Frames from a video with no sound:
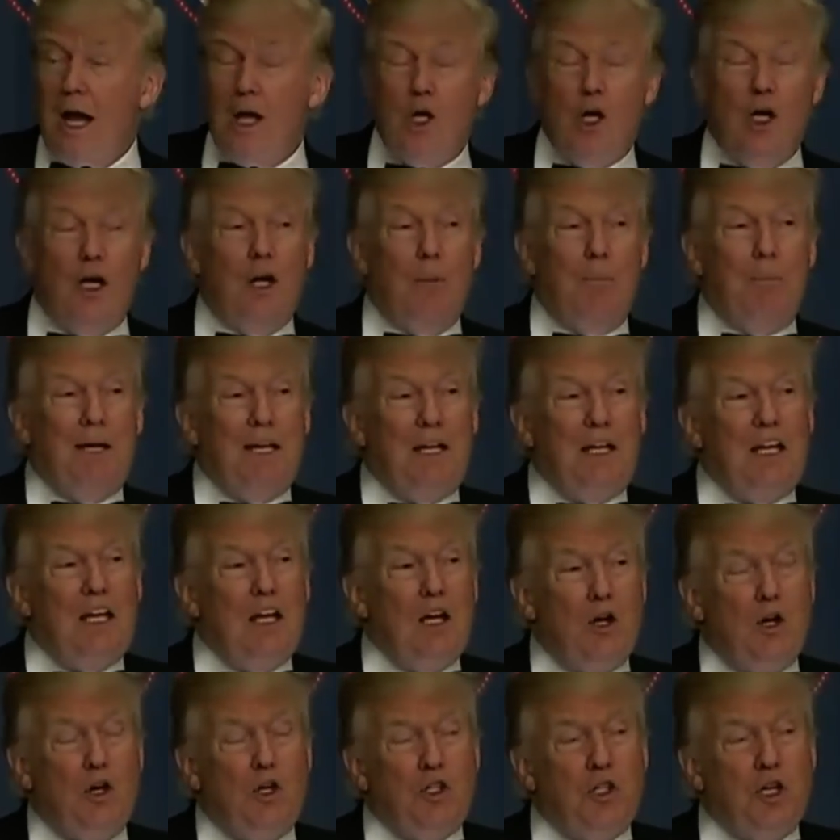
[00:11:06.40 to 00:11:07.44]
And you're going to be
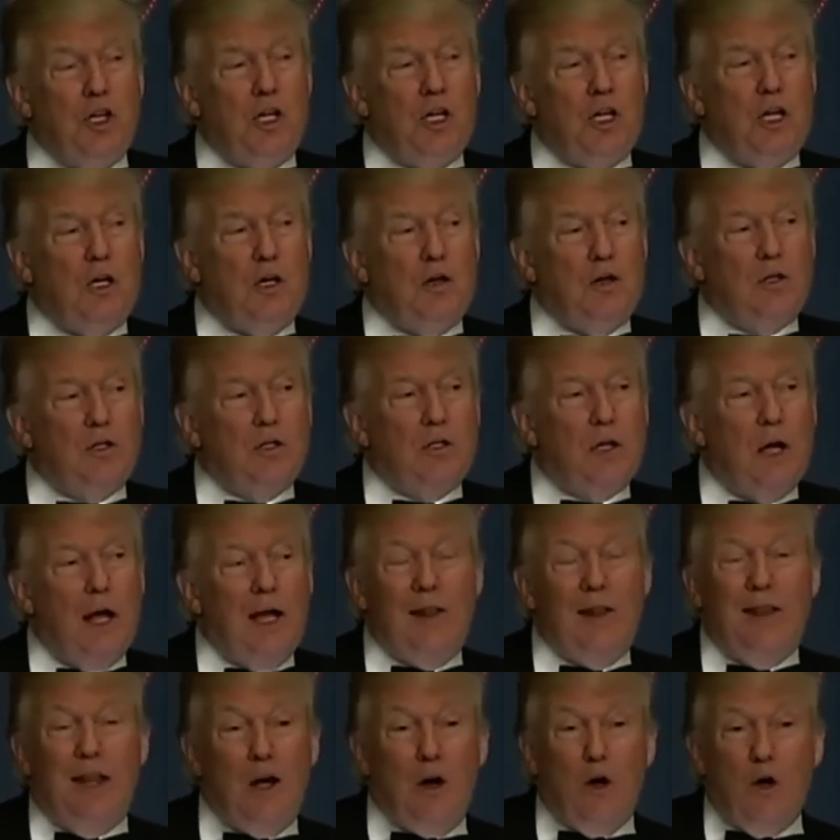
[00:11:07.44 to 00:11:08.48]
years and years,
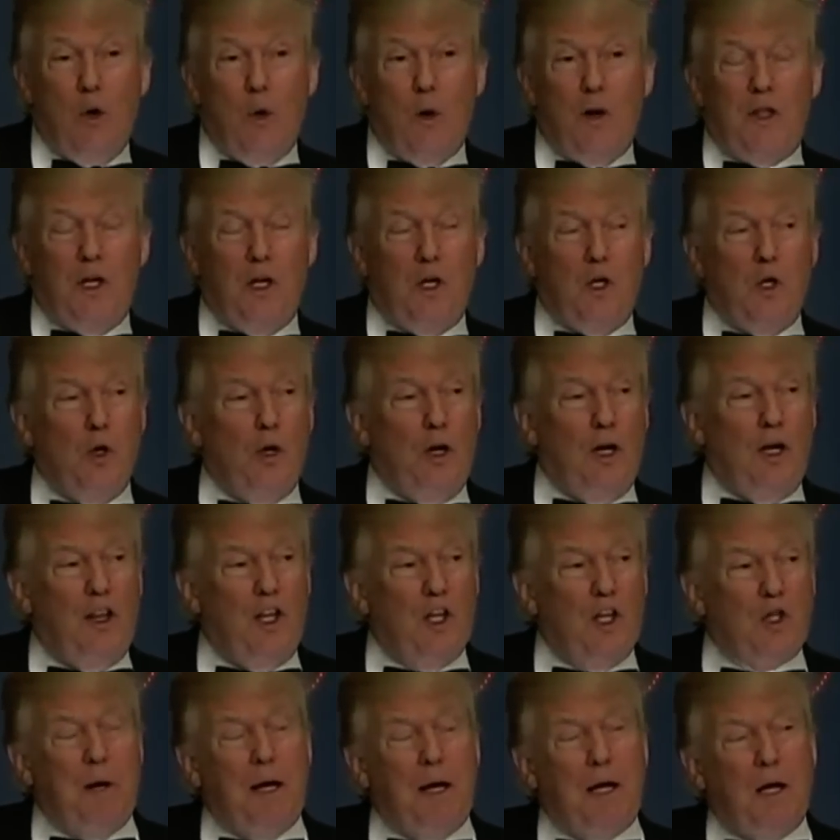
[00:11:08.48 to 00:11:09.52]
and they don't know what they're doing,
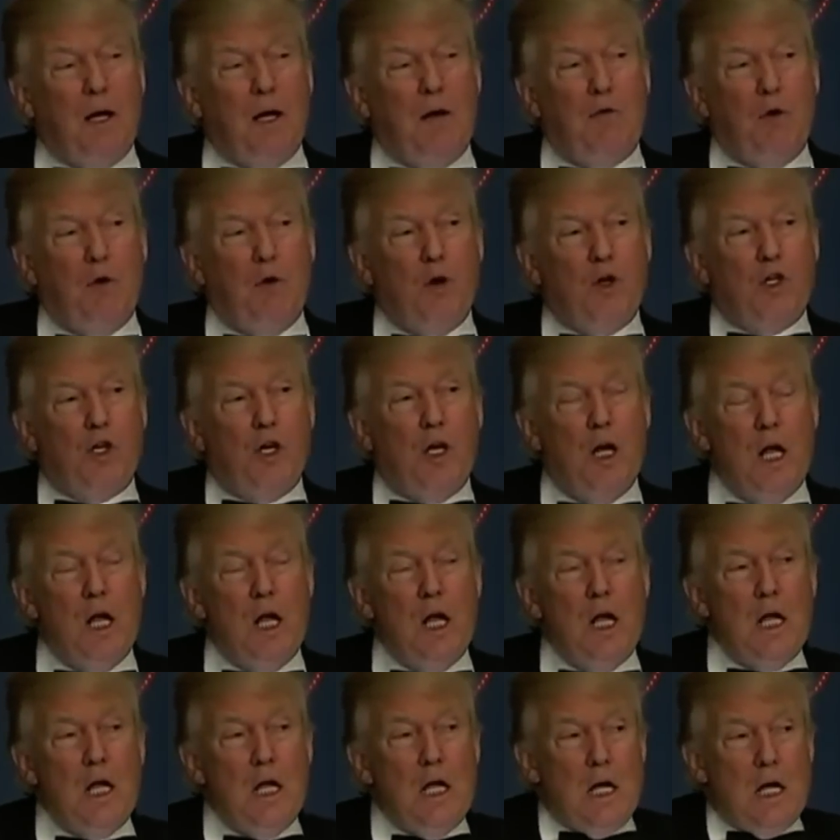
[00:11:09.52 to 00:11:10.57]
and they're spending a fortune.
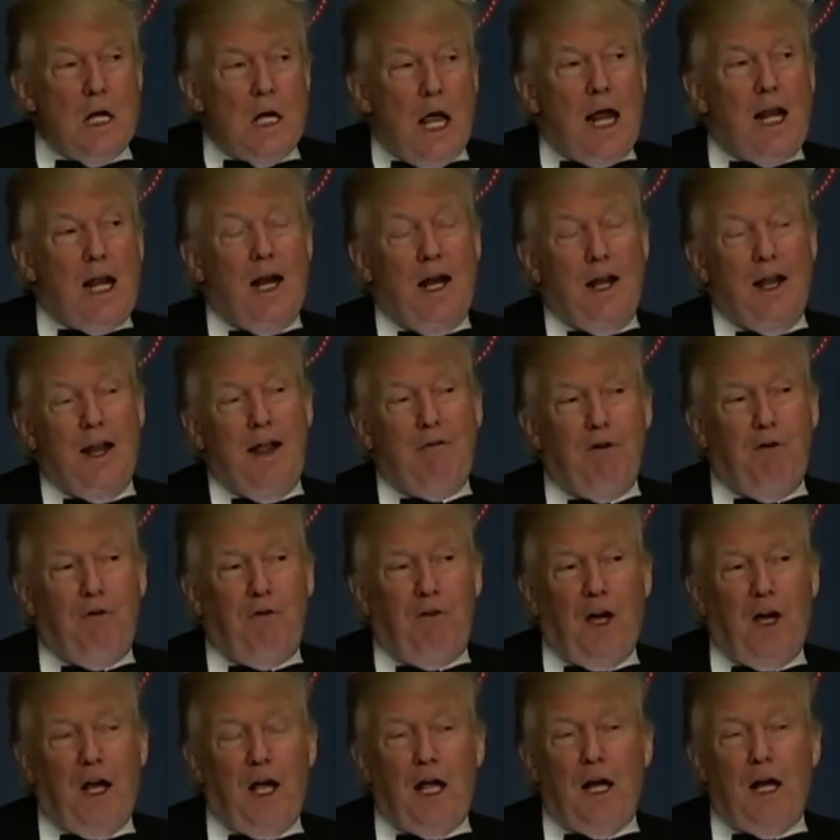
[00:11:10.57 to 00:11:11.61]
And I'll never
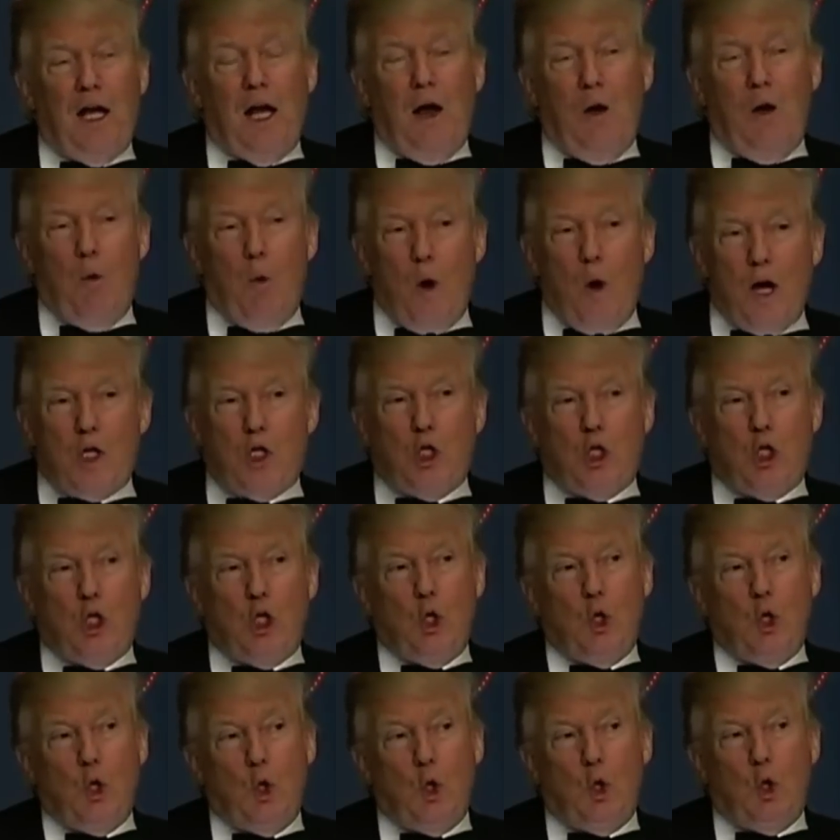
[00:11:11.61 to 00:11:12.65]
forget, I went
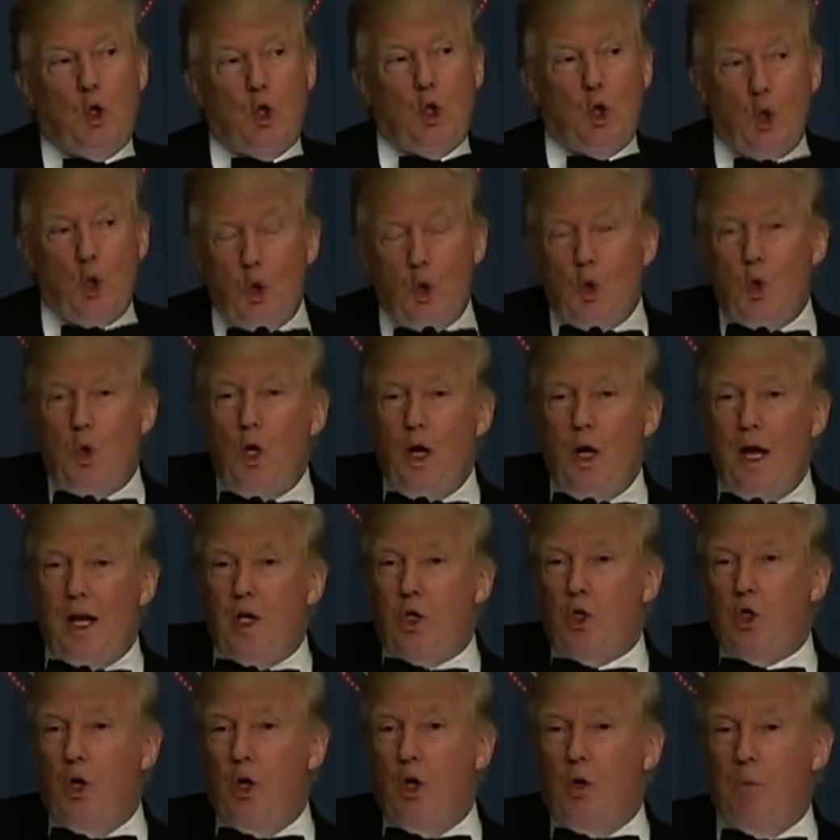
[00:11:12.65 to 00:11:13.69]
to 2
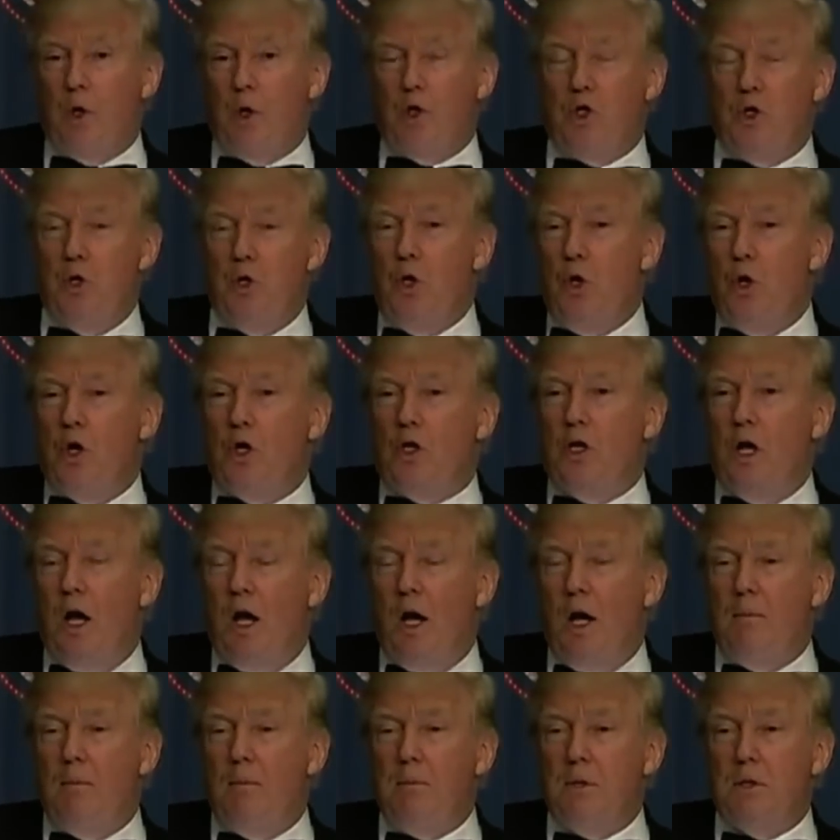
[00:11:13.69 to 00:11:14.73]
editorial boards, New York
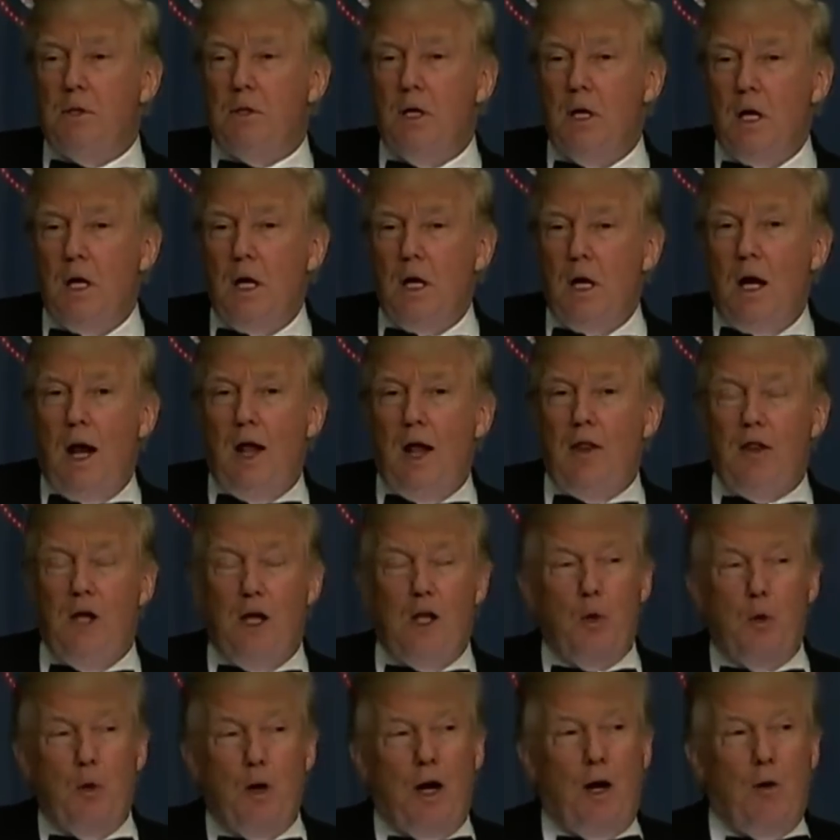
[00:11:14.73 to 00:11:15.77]
Times, and
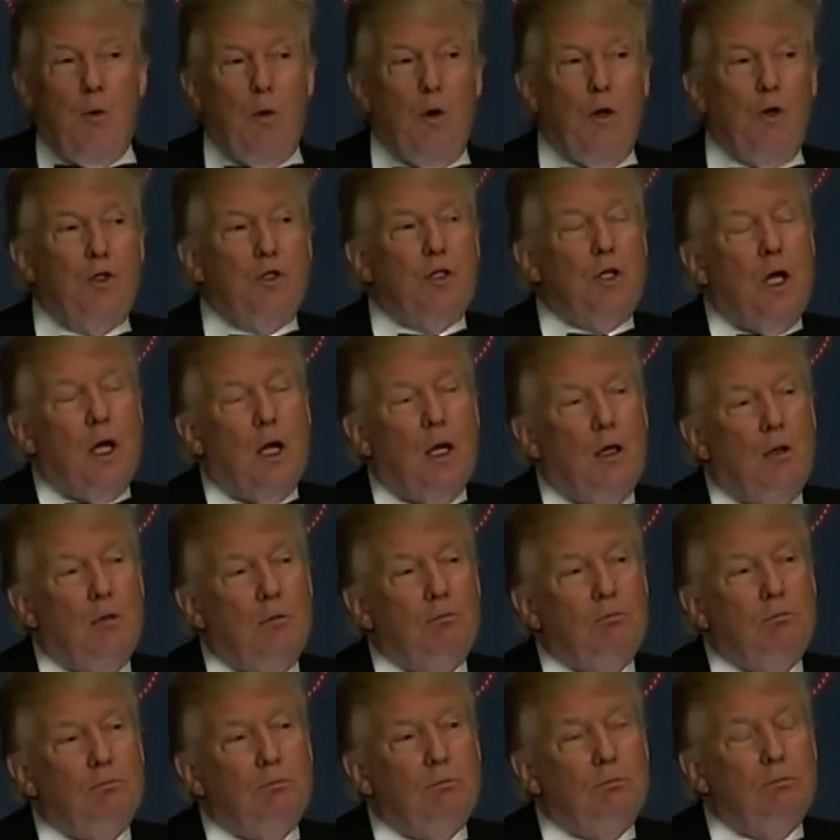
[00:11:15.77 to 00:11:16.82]
the other one I won't say,
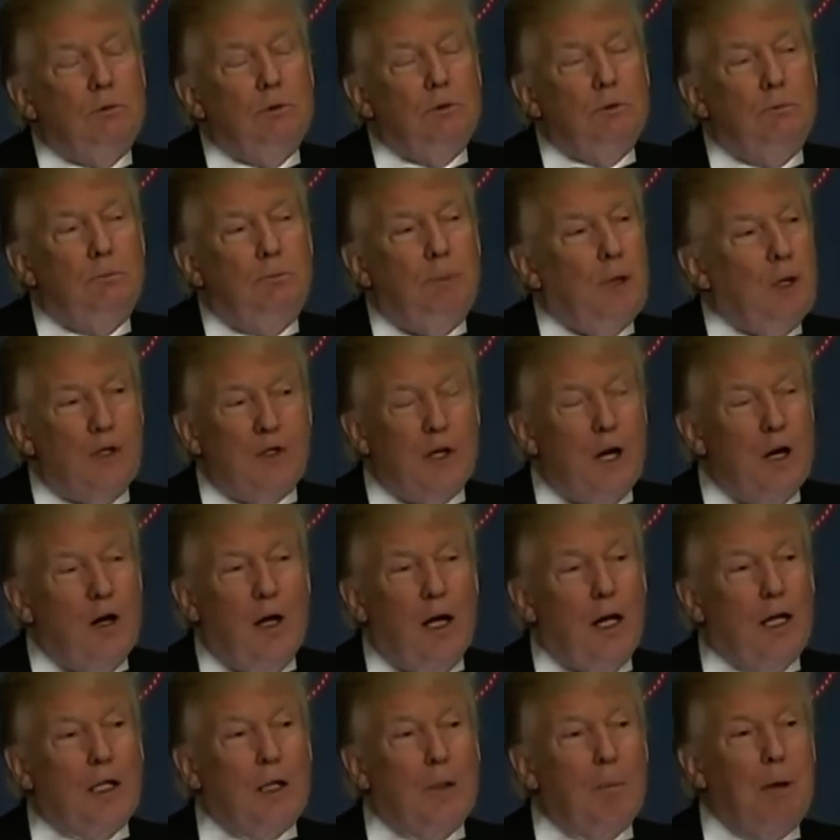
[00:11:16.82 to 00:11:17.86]
because I
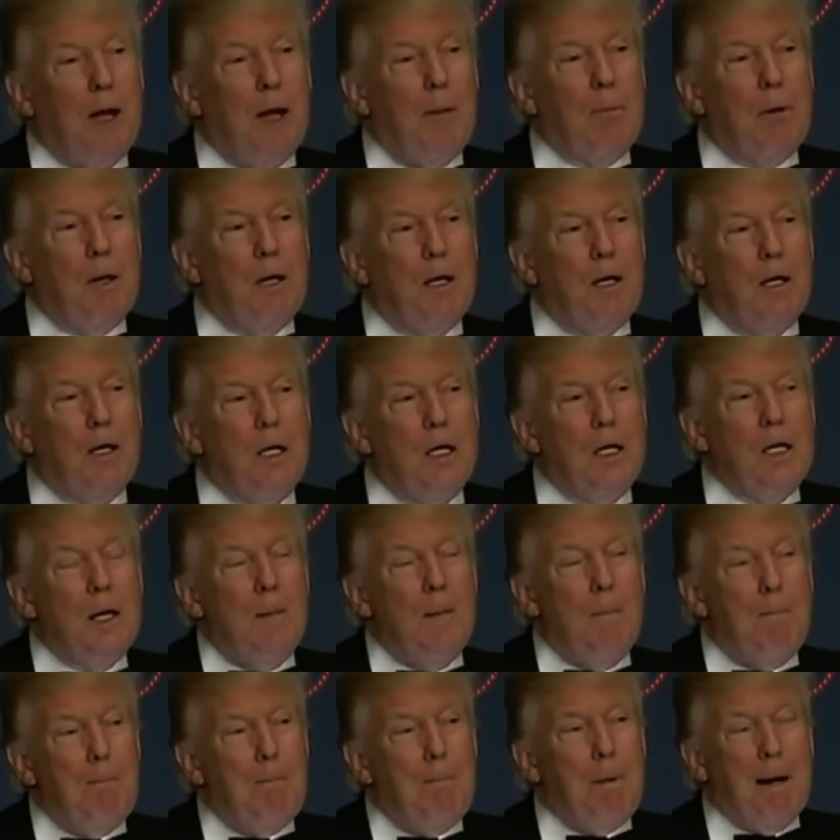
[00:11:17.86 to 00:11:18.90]
don't like the paper.
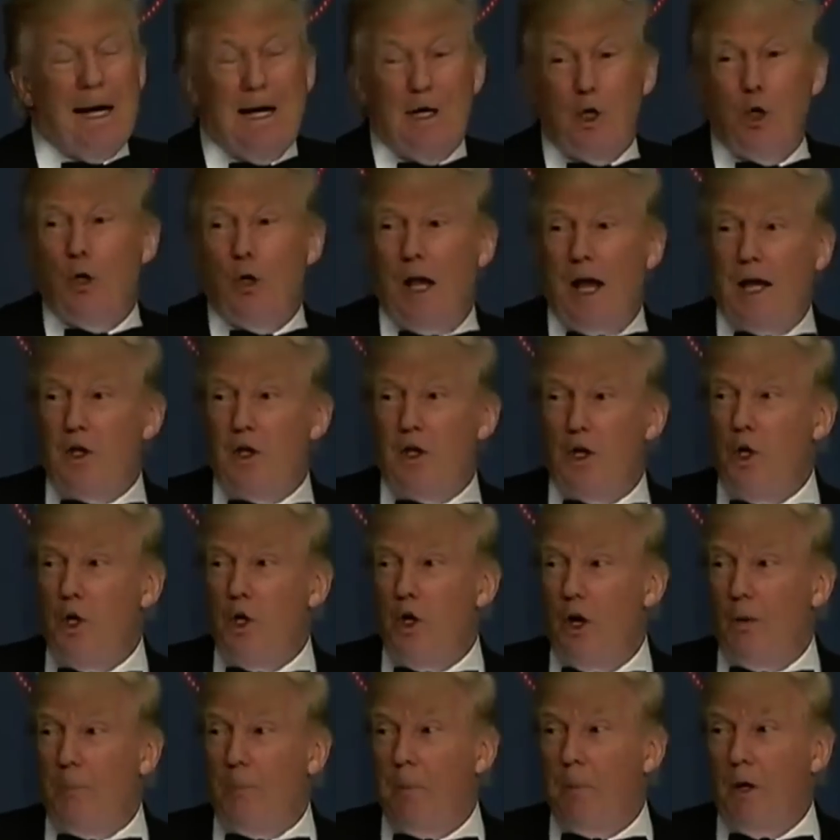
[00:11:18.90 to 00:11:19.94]
But I do like the
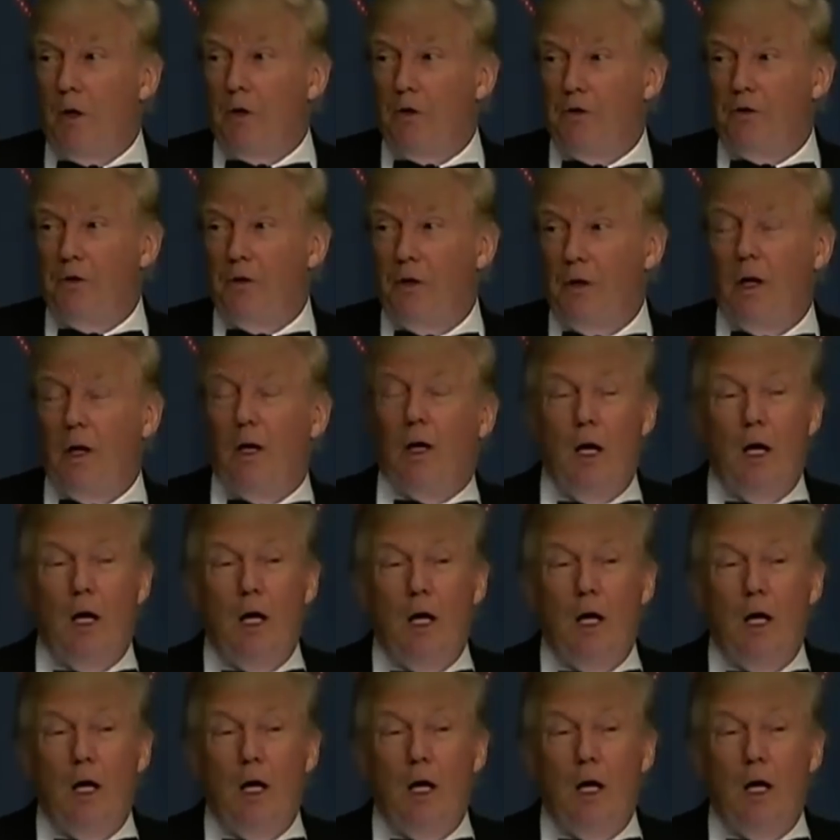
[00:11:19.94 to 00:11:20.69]
New York Post.